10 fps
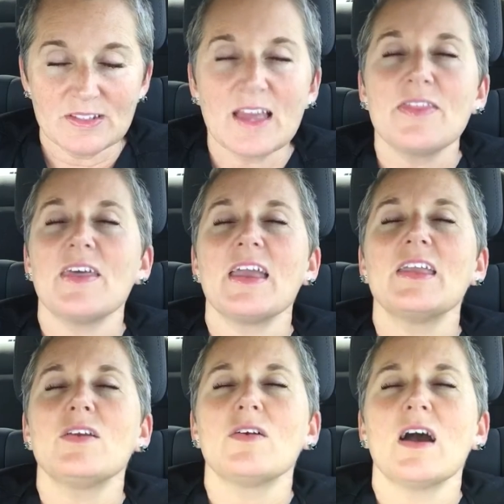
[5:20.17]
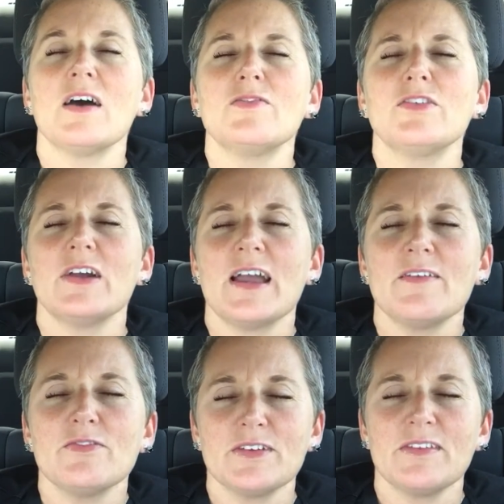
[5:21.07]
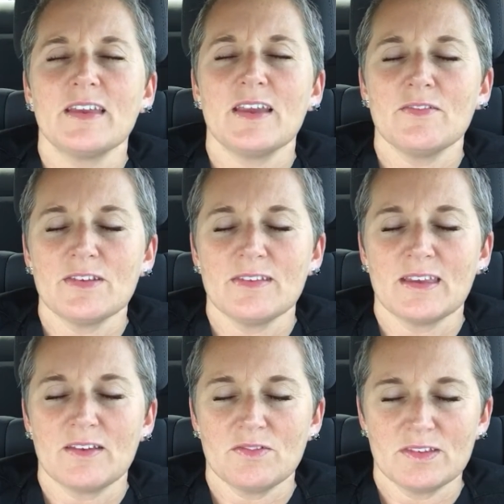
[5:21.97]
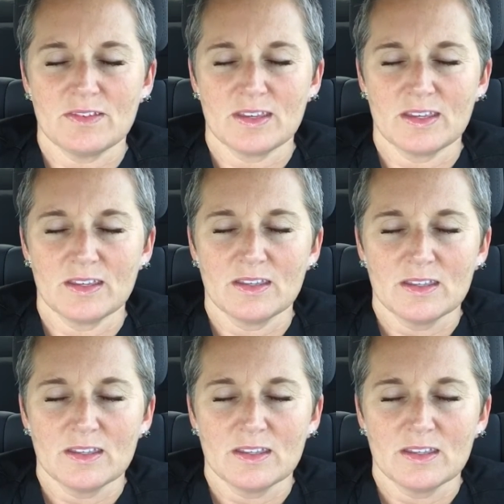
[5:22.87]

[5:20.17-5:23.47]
I thank you, God, for everything, everything, everything.